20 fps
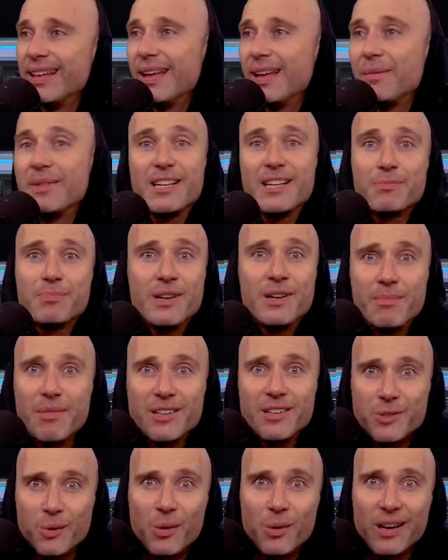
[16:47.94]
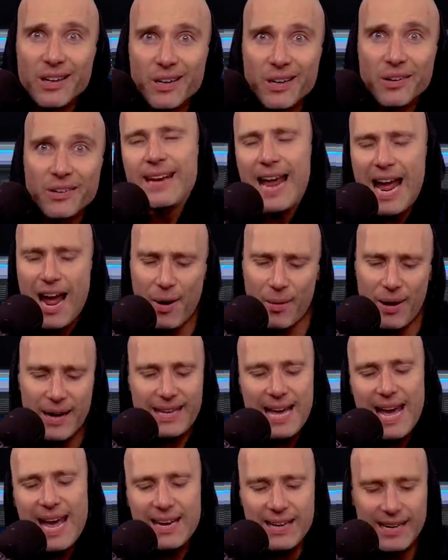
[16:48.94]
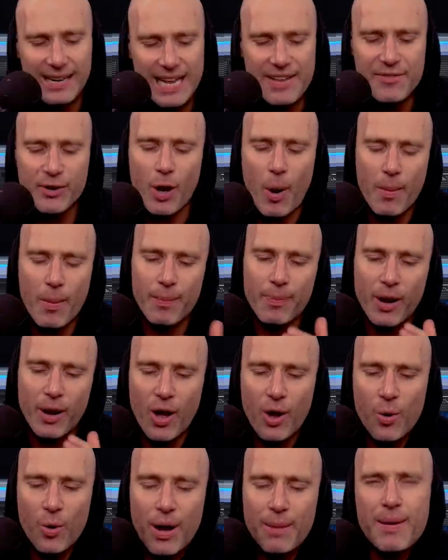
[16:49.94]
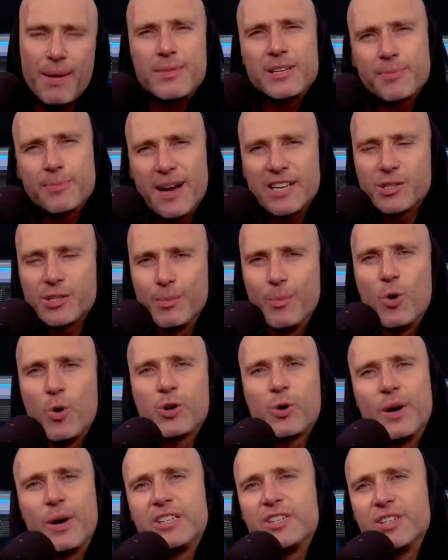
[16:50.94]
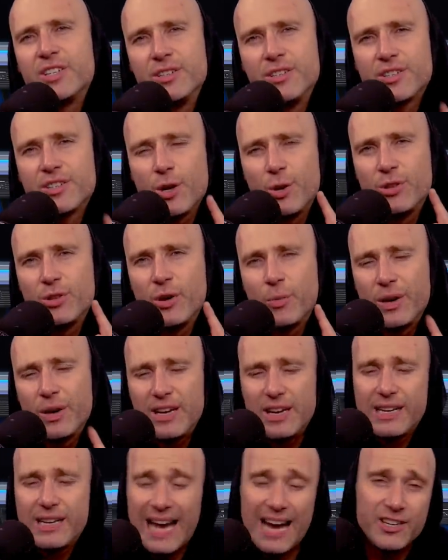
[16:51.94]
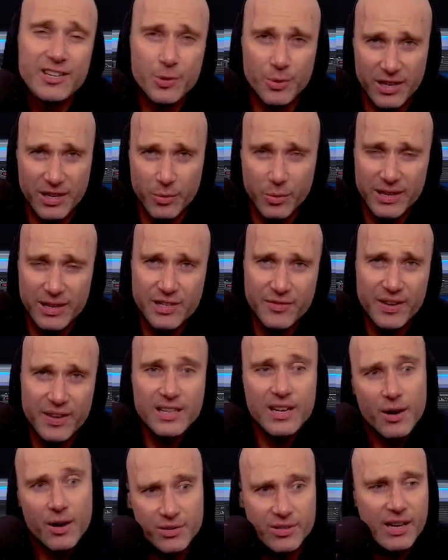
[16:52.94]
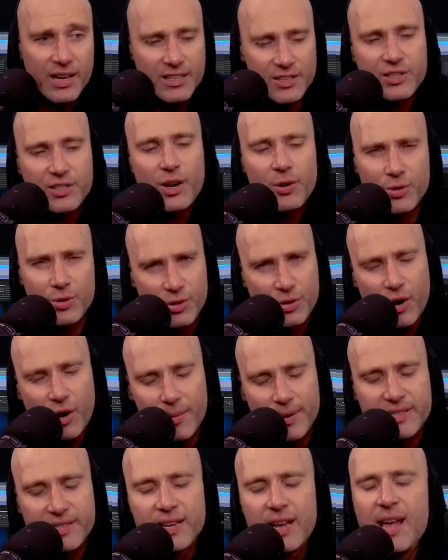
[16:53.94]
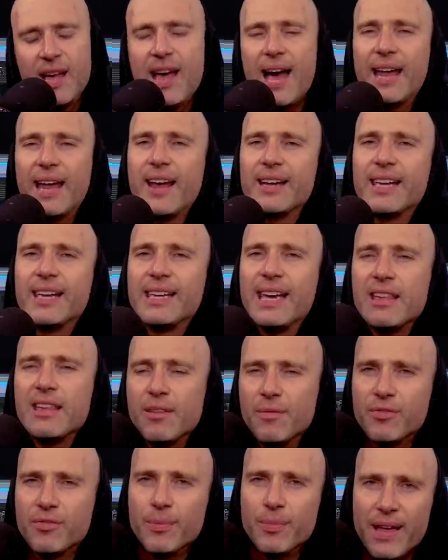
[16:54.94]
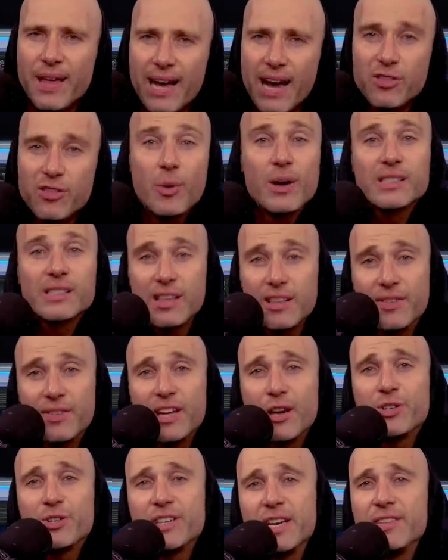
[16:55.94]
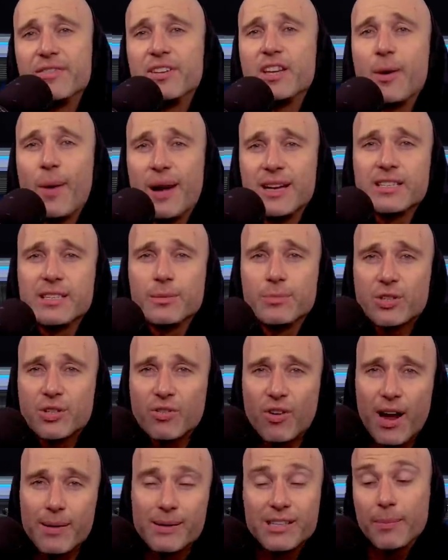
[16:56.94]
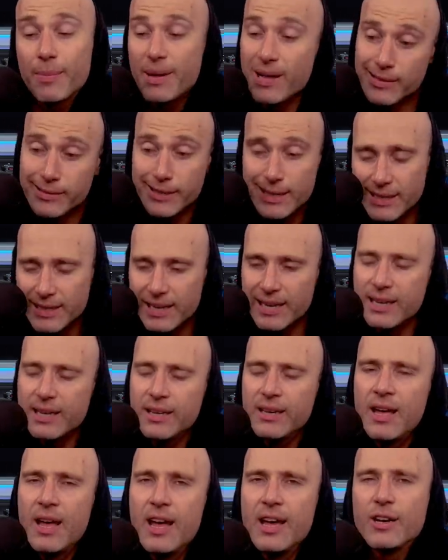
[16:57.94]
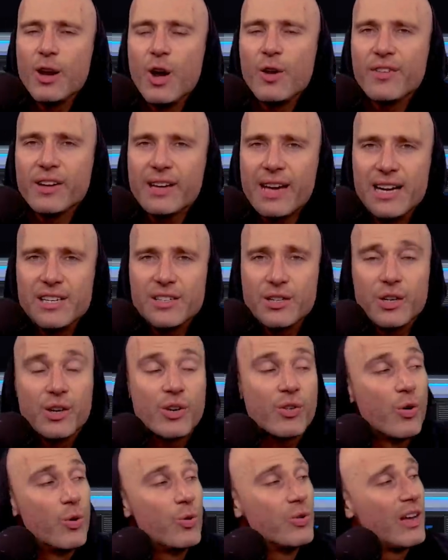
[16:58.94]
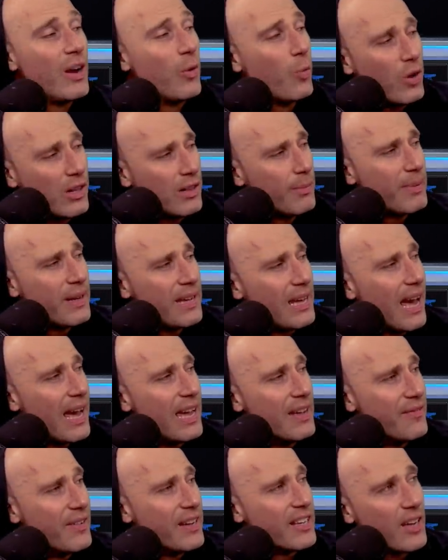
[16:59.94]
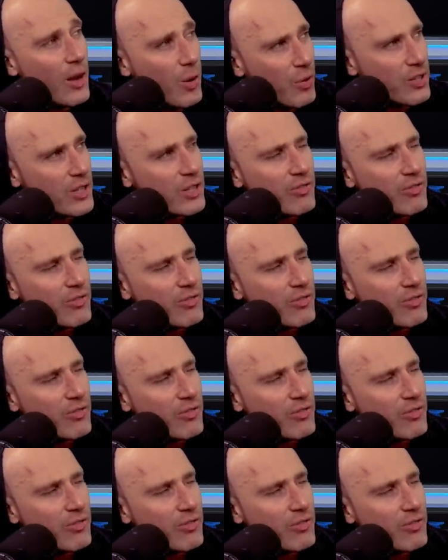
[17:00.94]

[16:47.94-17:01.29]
I mean, that's pretty much all I got. Now, again, leave a comment below and maybe smash some more questions so that we can do another one of these videos and I can just go through the comments and I can get them from there. Otherwise, like the video, share the video and subscribe to the bell ding ding notification crew. There will be a video on the